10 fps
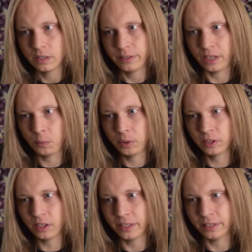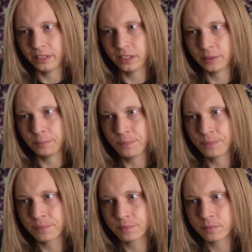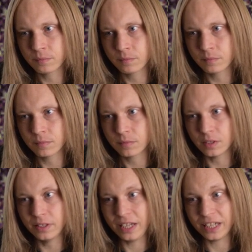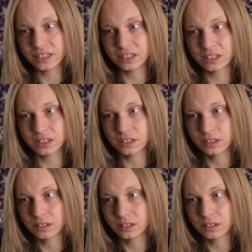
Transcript: Now I won't lie, the next